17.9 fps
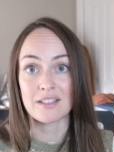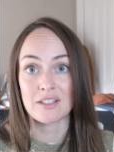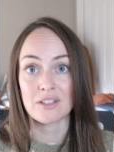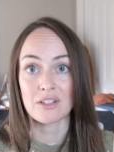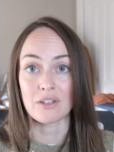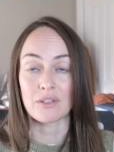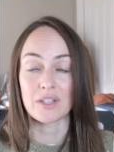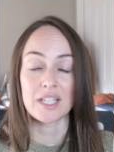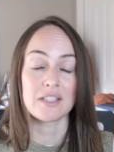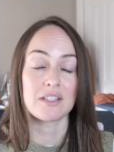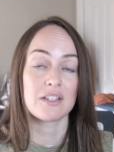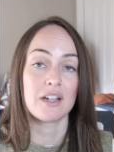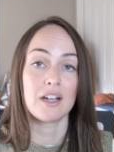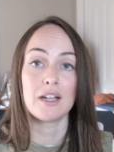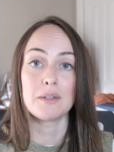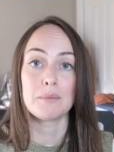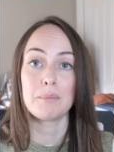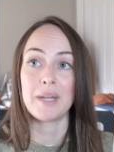so that's
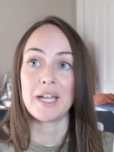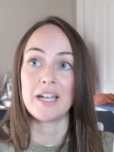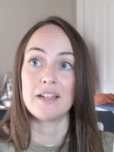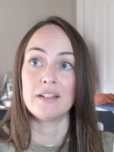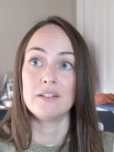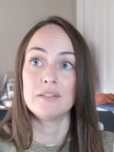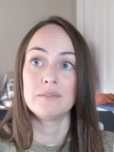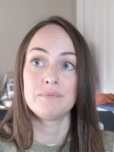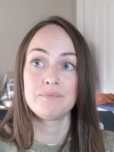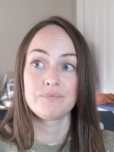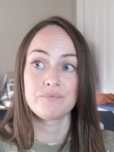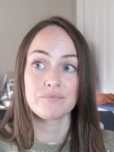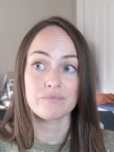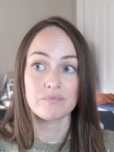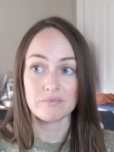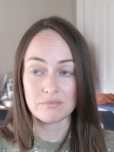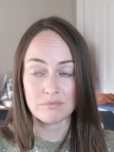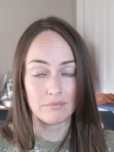not bad
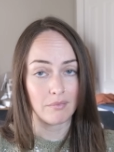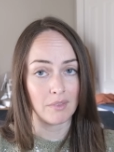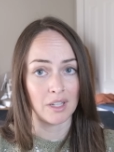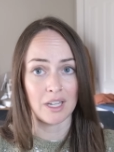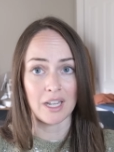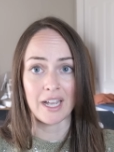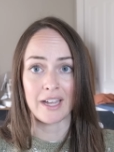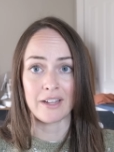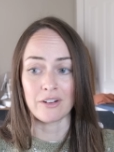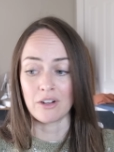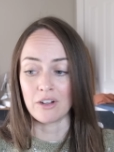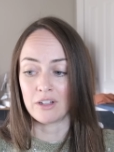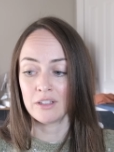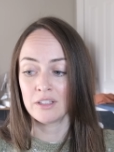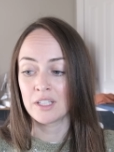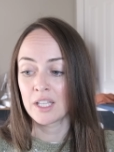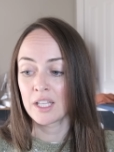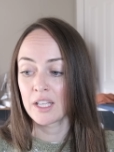at all.